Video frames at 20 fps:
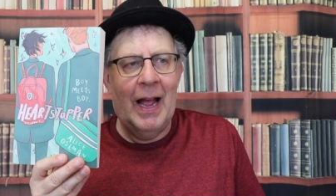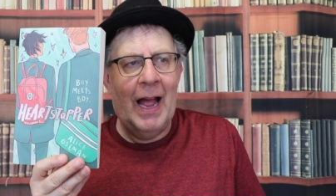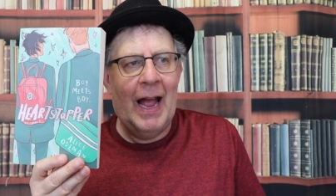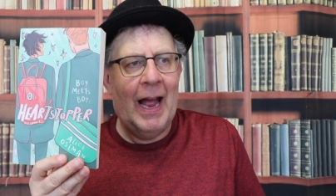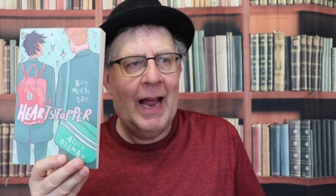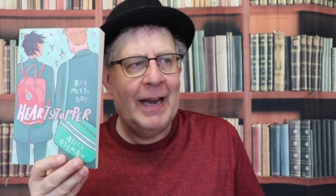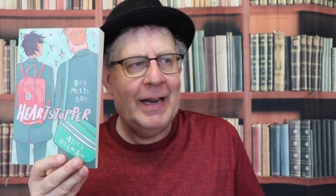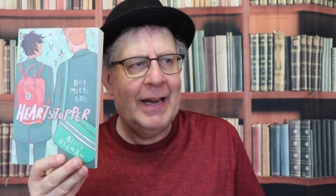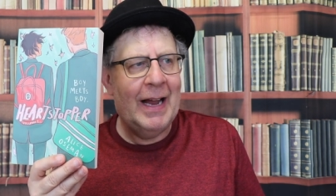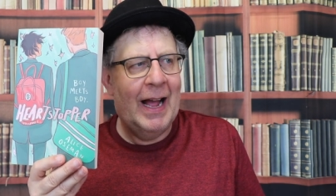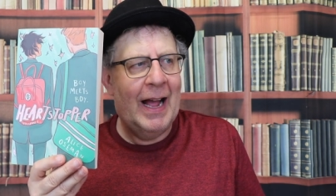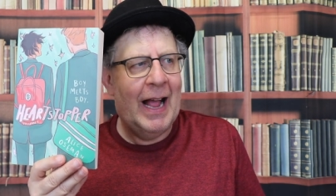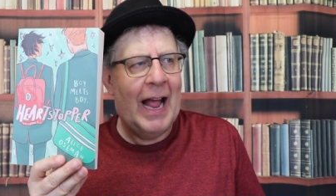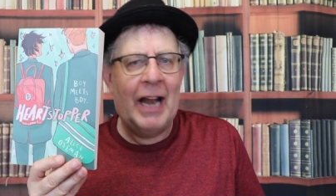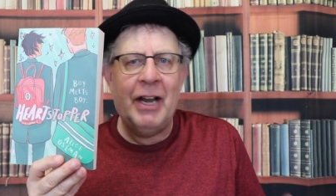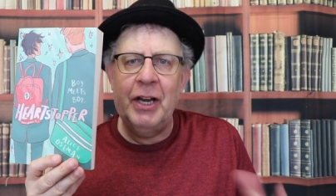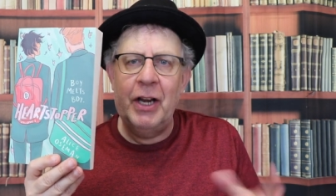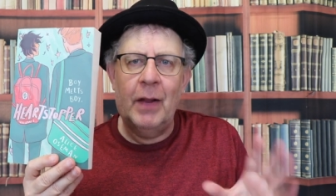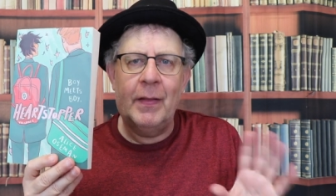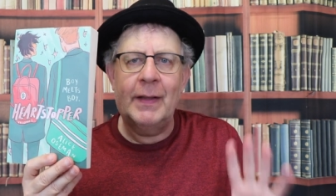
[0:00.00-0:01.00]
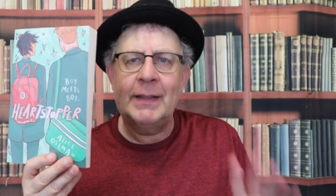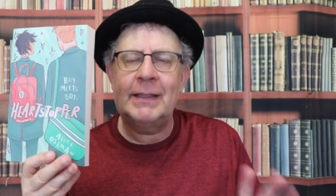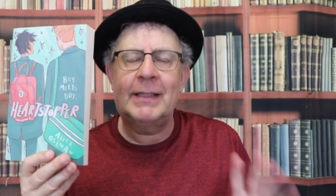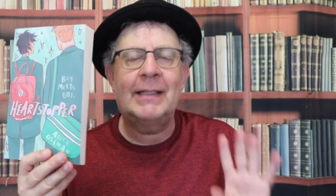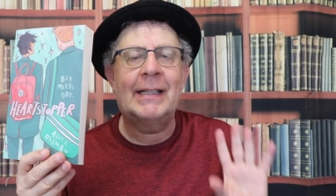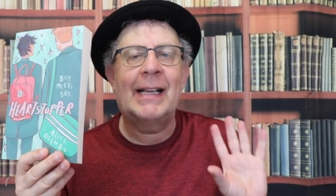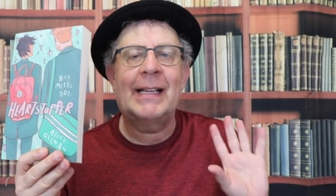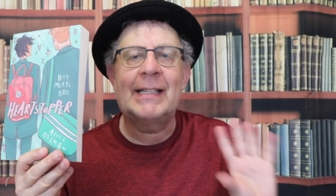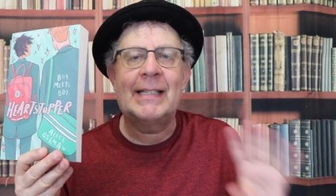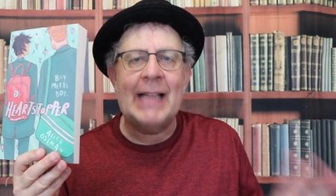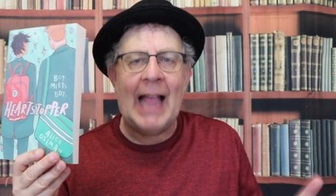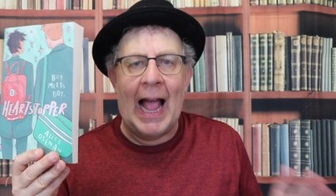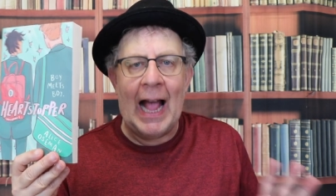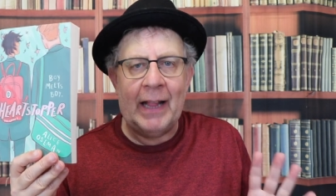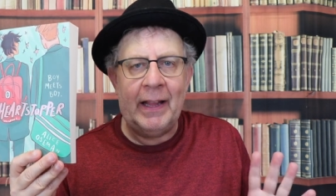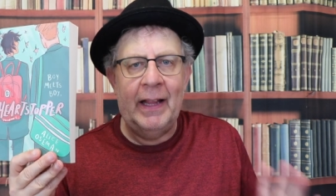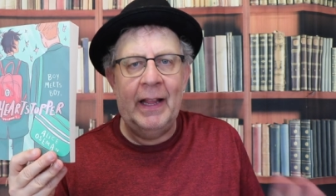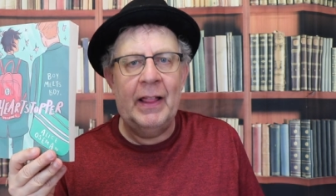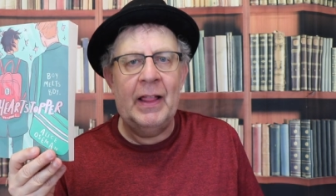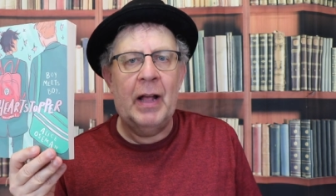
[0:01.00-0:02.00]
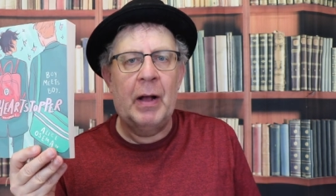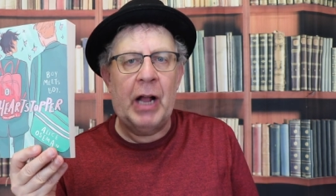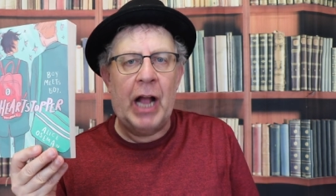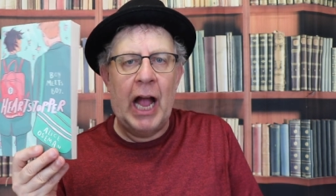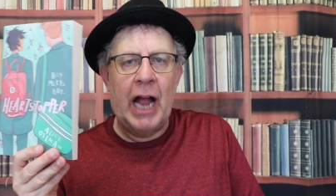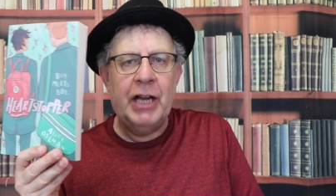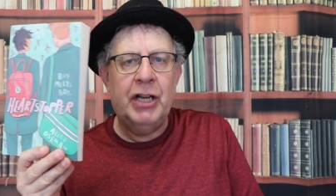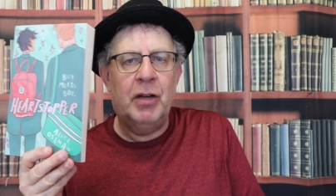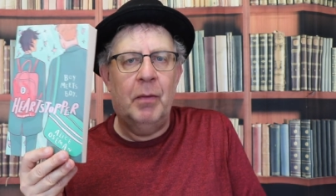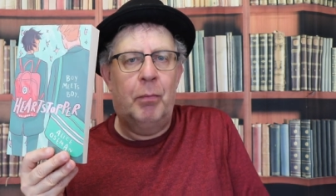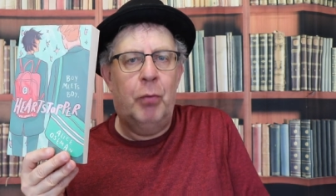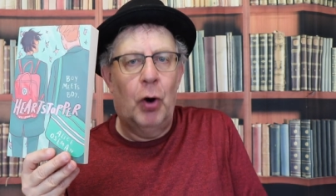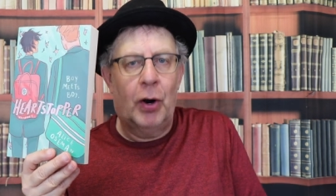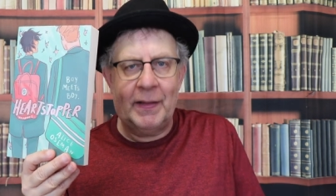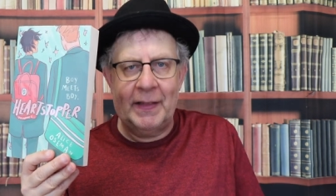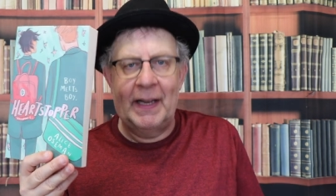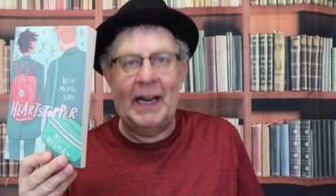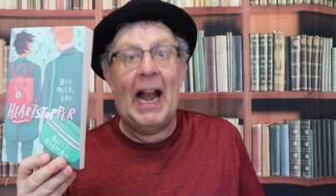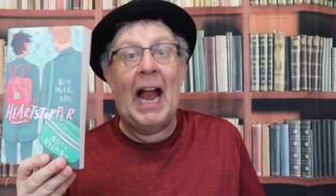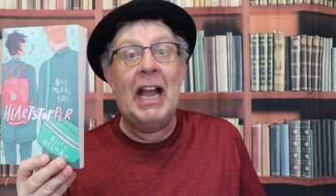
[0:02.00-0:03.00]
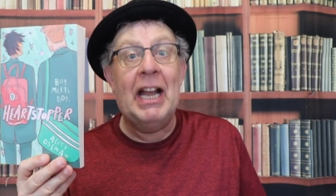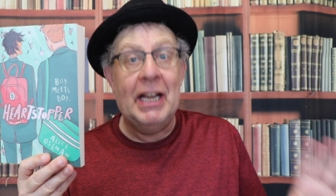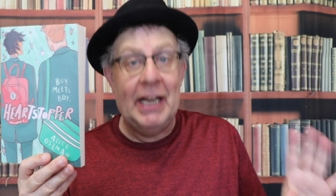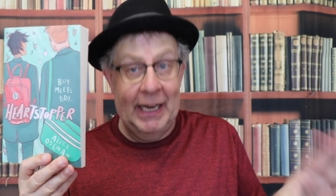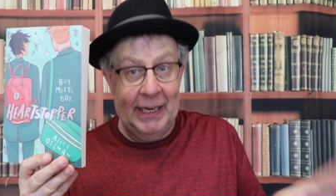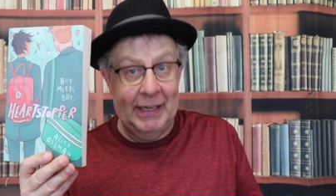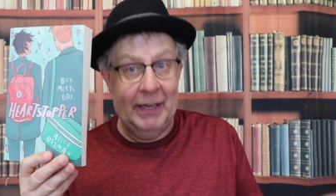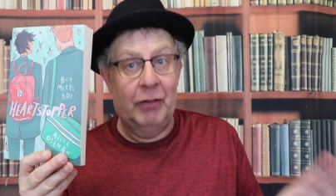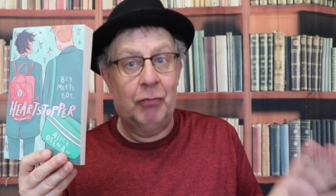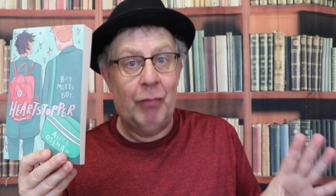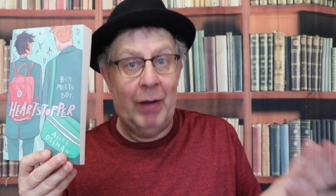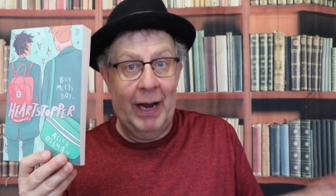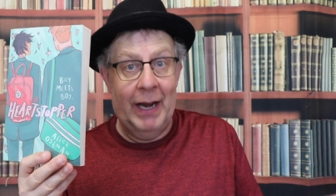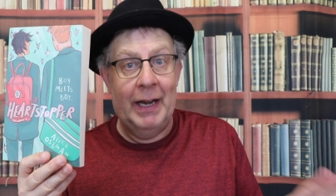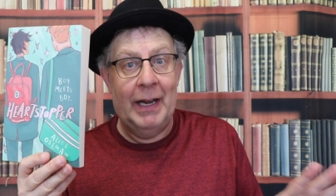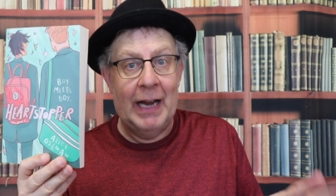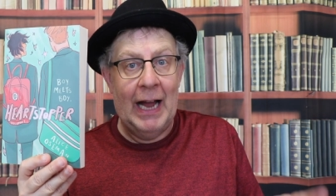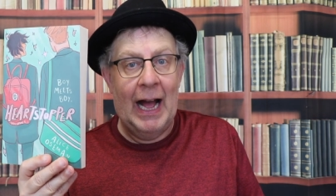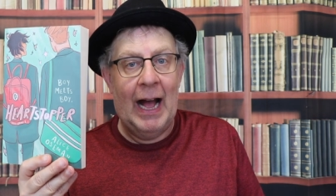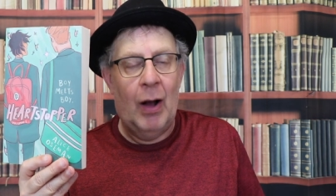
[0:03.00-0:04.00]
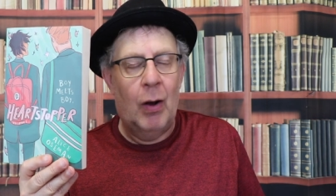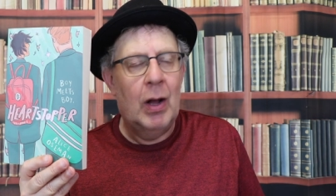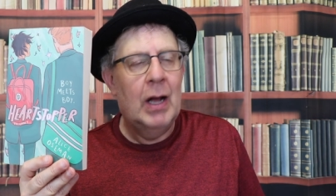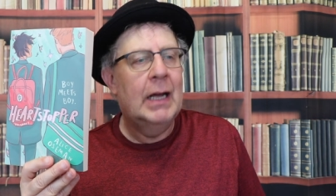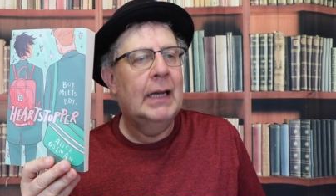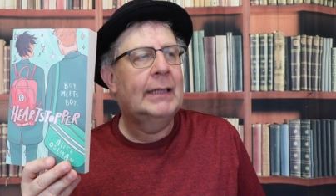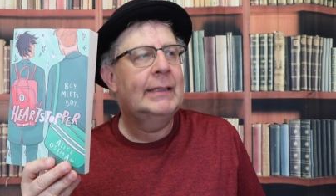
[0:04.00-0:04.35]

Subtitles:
And you know, this is exactly the kind of book that I needed right now.